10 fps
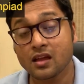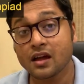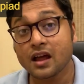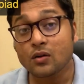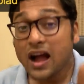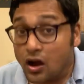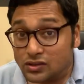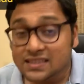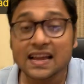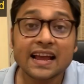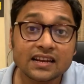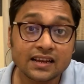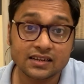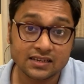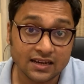Outside
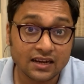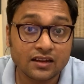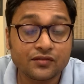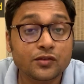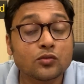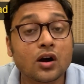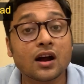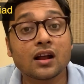India, if you are